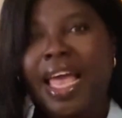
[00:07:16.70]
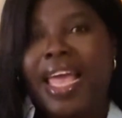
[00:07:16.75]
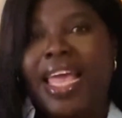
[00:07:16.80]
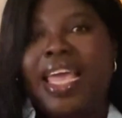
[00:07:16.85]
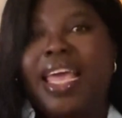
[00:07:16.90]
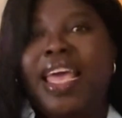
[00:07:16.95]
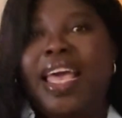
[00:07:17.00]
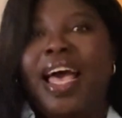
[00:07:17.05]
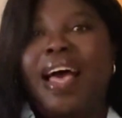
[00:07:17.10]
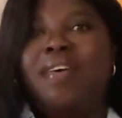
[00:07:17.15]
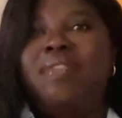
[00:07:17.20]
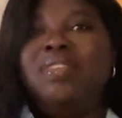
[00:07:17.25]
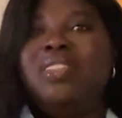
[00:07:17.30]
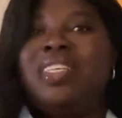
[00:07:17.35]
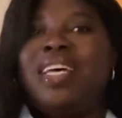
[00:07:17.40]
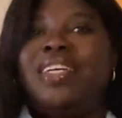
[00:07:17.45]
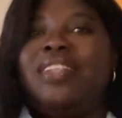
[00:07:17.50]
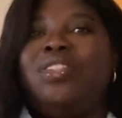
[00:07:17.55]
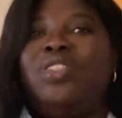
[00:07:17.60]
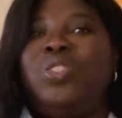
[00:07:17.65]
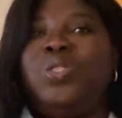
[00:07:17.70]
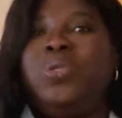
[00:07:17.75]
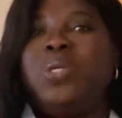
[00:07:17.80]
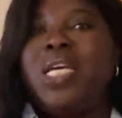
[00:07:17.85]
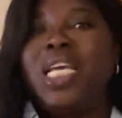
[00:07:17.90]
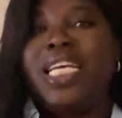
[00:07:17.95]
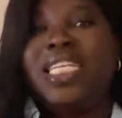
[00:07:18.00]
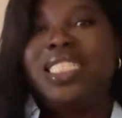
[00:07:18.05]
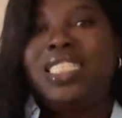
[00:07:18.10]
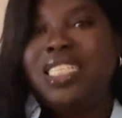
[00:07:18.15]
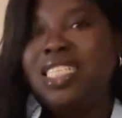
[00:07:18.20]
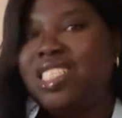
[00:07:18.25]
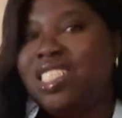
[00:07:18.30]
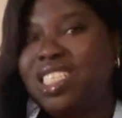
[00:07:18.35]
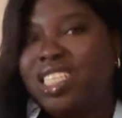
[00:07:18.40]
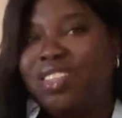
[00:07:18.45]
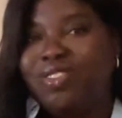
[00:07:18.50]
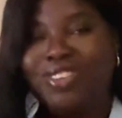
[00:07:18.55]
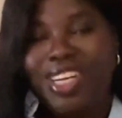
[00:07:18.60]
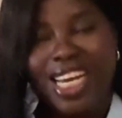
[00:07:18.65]
It counts as UK
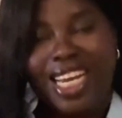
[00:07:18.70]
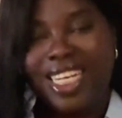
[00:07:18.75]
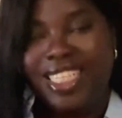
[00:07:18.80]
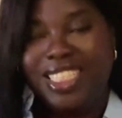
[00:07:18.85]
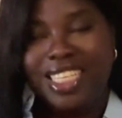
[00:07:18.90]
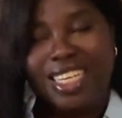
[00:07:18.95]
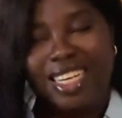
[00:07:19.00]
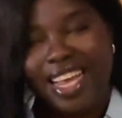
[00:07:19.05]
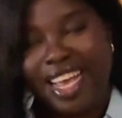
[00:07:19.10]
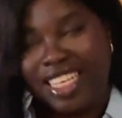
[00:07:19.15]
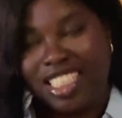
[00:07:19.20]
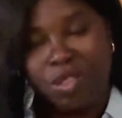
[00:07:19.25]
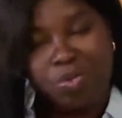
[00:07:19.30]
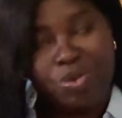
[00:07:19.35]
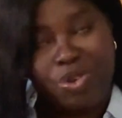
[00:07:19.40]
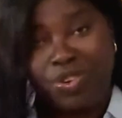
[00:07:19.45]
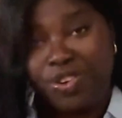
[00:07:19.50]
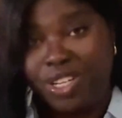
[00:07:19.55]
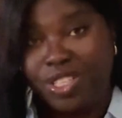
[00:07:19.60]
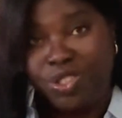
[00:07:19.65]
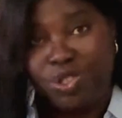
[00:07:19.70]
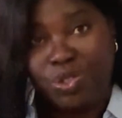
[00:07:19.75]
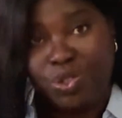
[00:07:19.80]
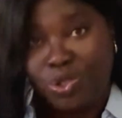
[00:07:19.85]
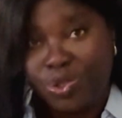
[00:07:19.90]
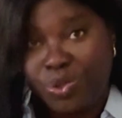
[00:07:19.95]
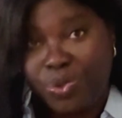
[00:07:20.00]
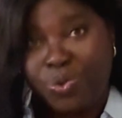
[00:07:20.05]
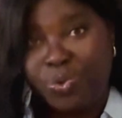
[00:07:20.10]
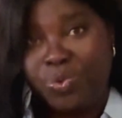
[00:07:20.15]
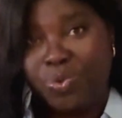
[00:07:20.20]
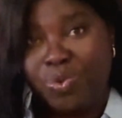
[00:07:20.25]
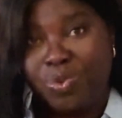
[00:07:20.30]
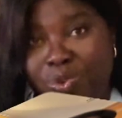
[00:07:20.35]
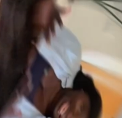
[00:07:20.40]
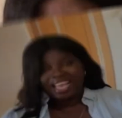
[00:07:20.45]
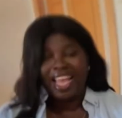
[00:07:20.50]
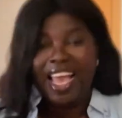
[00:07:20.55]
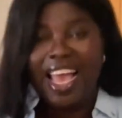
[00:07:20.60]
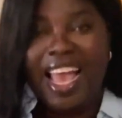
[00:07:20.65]
teaching-related experience too.
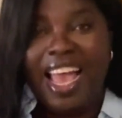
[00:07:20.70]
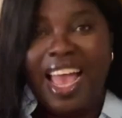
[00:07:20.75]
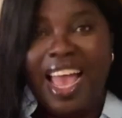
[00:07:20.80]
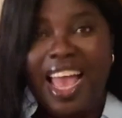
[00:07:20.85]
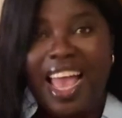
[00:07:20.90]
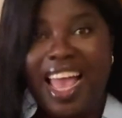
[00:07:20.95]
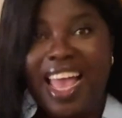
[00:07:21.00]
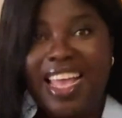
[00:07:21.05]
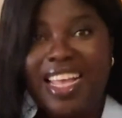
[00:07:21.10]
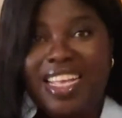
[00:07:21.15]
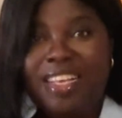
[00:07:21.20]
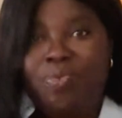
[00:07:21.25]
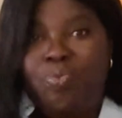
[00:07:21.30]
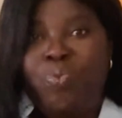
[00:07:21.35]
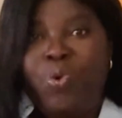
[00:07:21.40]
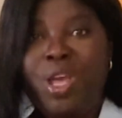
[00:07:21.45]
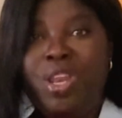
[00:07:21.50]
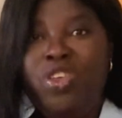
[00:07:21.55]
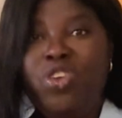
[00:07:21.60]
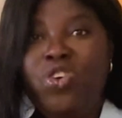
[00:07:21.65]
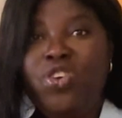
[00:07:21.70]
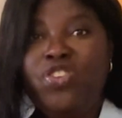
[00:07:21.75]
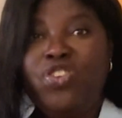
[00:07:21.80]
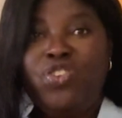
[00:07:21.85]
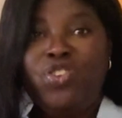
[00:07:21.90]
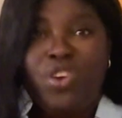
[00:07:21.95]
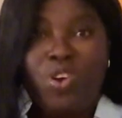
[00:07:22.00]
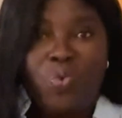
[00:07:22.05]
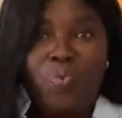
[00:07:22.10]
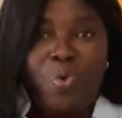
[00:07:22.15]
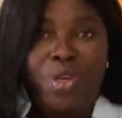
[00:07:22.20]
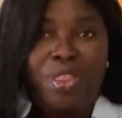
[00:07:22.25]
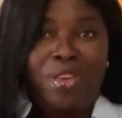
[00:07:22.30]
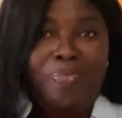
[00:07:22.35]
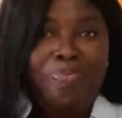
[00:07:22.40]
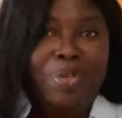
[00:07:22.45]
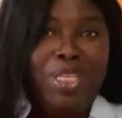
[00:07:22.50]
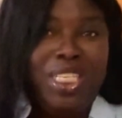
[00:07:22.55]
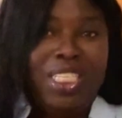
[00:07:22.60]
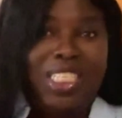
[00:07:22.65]
When you're done with your
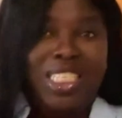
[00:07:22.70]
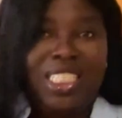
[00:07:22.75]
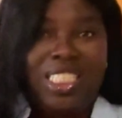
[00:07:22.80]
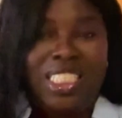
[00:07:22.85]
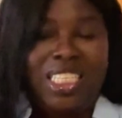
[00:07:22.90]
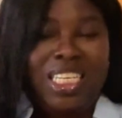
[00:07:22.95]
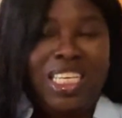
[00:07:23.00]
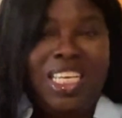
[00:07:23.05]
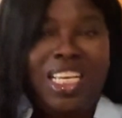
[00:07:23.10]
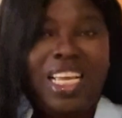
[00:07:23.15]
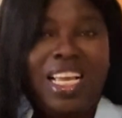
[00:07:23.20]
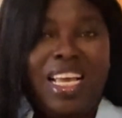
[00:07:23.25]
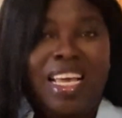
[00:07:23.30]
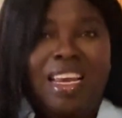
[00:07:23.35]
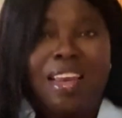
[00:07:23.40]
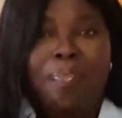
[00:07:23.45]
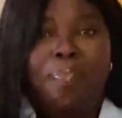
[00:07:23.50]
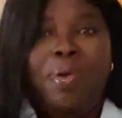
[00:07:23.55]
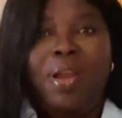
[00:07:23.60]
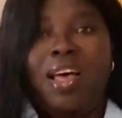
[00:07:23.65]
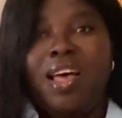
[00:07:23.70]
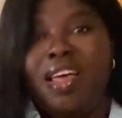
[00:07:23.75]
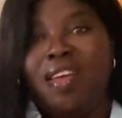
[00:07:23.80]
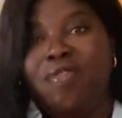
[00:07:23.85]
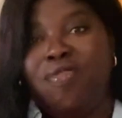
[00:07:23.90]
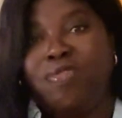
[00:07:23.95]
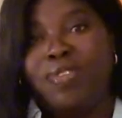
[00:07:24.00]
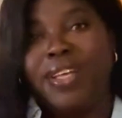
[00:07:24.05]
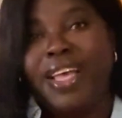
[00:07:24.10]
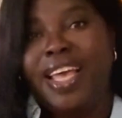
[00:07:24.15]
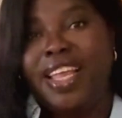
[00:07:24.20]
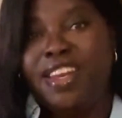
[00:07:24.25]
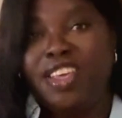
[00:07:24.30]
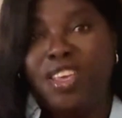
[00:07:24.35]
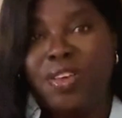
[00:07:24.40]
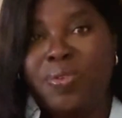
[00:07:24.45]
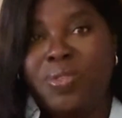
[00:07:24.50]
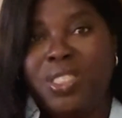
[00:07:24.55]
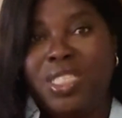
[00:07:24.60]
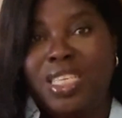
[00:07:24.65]
PGCE and applying for
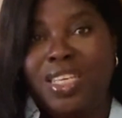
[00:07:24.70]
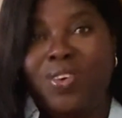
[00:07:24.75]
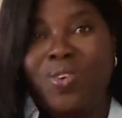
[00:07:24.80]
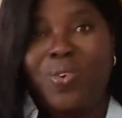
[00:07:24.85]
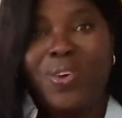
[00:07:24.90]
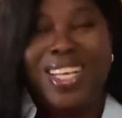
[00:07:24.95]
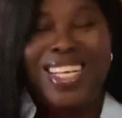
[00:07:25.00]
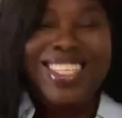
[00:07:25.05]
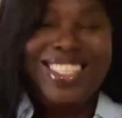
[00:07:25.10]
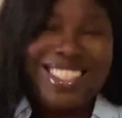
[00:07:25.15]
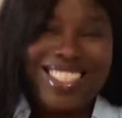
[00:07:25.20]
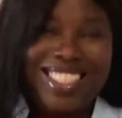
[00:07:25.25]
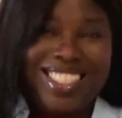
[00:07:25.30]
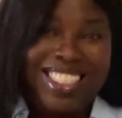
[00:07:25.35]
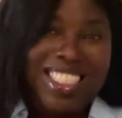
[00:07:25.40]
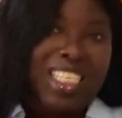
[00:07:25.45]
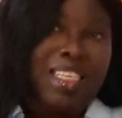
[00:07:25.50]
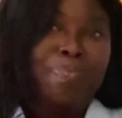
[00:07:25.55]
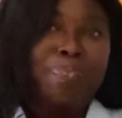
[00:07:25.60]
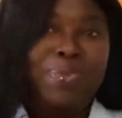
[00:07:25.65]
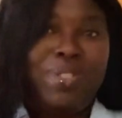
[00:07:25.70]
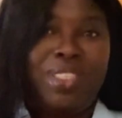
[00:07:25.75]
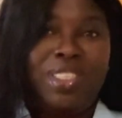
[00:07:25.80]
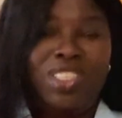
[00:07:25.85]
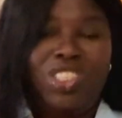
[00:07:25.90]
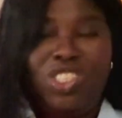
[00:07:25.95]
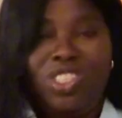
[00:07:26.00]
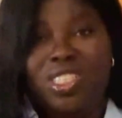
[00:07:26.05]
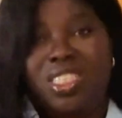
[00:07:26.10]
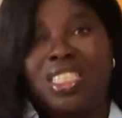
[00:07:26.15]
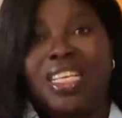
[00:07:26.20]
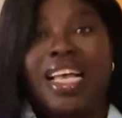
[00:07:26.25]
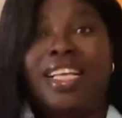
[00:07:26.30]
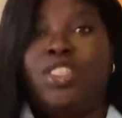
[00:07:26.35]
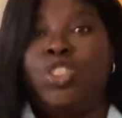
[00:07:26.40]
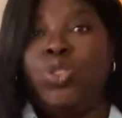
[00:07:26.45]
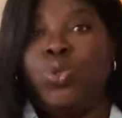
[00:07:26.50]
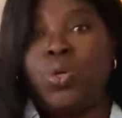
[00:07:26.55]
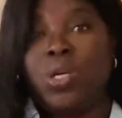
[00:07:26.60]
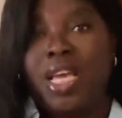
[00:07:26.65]
NQT or ECT positions,
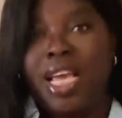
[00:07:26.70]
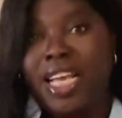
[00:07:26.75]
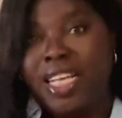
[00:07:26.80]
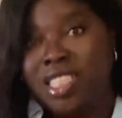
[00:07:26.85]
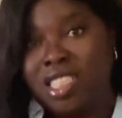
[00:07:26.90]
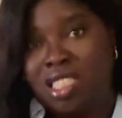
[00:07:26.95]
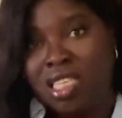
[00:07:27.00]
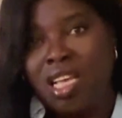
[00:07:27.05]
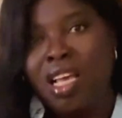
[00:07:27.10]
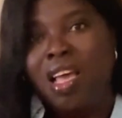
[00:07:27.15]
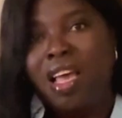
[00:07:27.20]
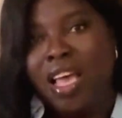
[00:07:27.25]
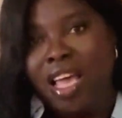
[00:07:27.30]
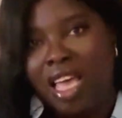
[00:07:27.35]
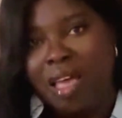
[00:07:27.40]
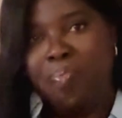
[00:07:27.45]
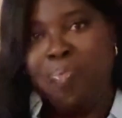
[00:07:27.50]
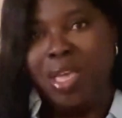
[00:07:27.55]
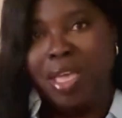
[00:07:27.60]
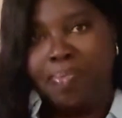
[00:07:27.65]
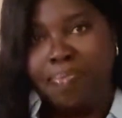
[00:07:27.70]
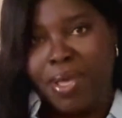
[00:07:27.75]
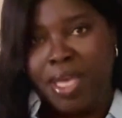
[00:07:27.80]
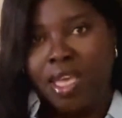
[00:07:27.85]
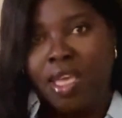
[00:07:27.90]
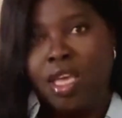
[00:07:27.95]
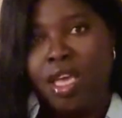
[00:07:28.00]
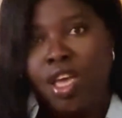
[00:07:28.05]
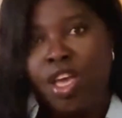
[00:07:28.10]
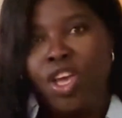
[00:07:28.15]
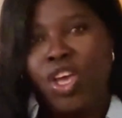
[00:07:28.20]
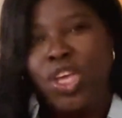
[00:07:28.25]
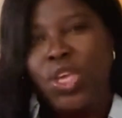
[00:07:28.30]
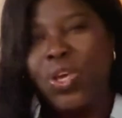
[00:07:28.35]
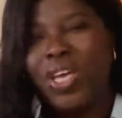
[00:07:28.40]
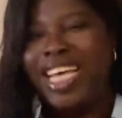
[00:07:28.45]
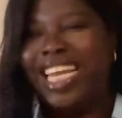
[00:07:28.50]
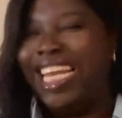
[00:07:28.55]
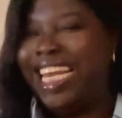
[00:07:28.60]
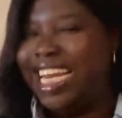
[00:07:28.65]
as your case may be,
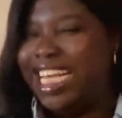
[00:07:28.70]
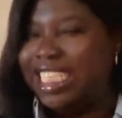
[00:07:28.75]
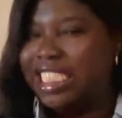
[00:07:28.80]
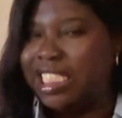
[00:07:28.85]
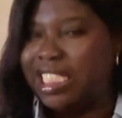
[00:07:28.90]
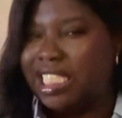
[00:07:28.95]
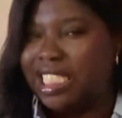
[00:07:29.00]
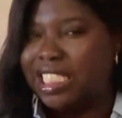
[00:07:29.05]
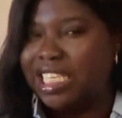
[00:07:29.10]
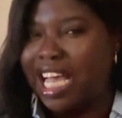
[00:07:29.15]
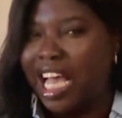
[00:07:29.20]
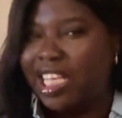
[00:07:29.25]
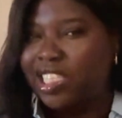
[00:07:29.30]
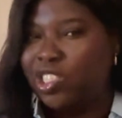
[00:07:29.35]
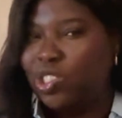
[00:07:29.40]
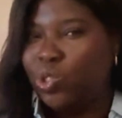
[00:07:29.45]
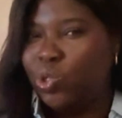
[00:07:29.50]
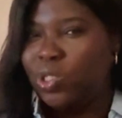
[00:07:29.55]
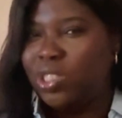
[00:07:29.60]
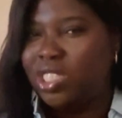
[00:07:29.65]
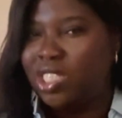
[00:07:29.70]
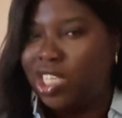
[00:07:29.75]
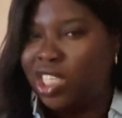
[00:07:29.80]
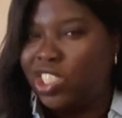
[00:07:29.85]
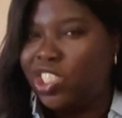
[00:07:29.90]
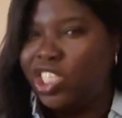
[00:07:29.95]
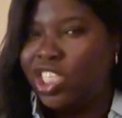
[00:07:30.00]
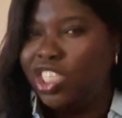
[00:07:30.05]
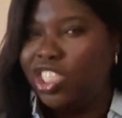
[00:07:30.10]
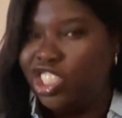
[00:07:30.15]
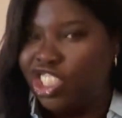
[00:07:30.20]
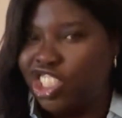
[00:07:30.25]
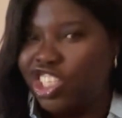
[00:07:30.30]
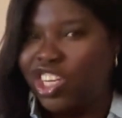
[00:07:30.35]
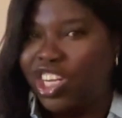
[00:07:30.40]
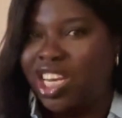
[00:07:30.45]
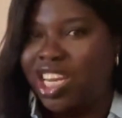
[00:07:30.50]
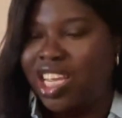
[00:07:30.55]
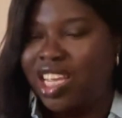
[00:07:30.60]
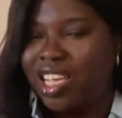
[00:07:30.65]
you can list it as your teaching
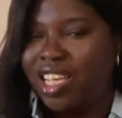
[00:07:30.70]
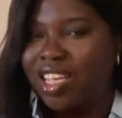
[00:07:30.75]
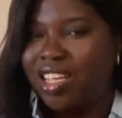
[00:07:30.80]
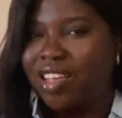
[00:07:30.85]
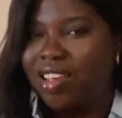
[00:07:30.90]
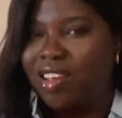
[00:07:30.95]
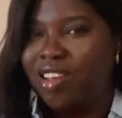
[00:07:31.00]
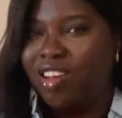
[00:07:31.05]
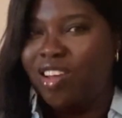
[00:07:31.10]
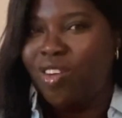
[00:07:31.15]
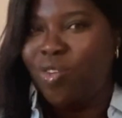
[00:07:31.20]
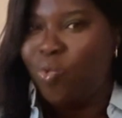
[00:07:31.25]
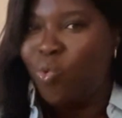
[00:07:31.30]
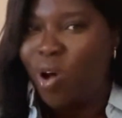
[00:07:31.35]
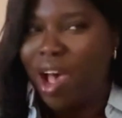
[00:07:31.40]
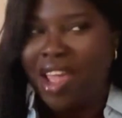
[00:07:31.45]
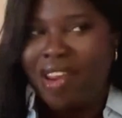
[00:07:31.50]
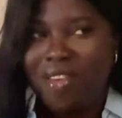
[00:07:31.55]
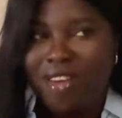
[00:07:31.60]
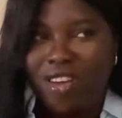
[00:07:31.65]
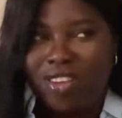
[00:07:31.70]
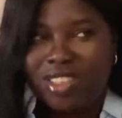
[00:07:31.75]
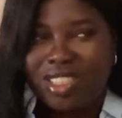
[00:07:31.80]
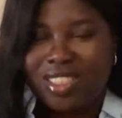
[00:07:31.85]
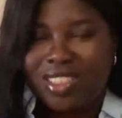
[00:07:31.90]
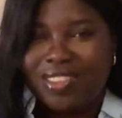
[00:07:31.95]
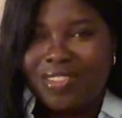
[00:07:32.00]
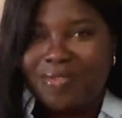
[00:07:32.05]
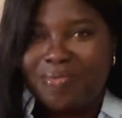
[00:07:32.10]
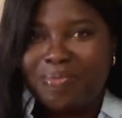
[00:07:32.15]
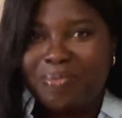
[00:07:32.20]
journey. Why not?